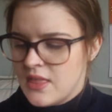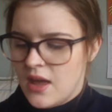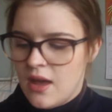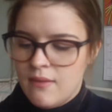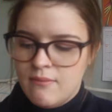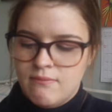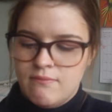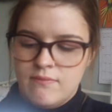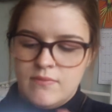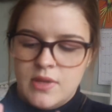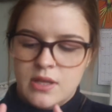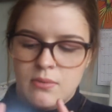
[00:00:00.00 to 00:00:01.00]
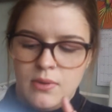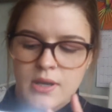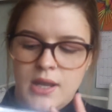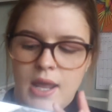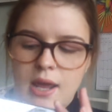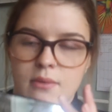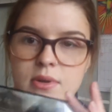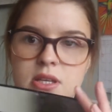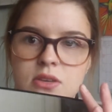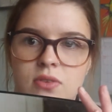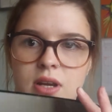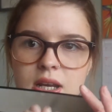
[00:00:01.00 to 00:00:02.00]
There's one here which
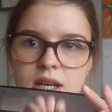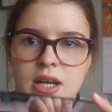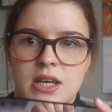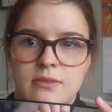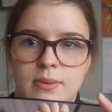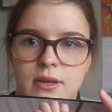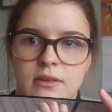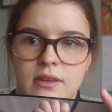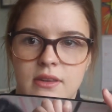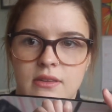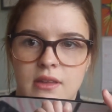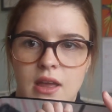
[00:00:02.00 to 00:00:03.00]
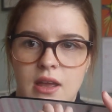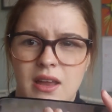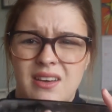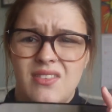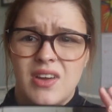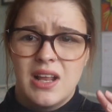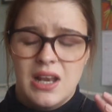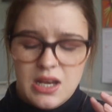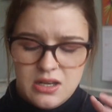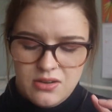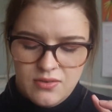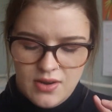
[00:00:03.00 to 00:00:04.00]
is really nice because it's a kind of a
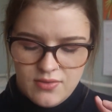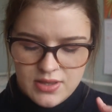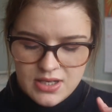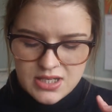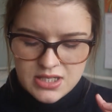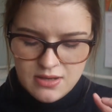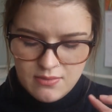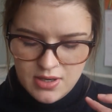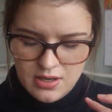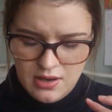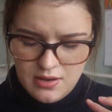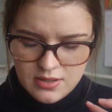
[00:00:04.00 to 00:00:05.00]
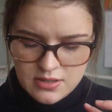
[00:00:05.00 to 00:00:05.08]
glitter rather than a shimmer.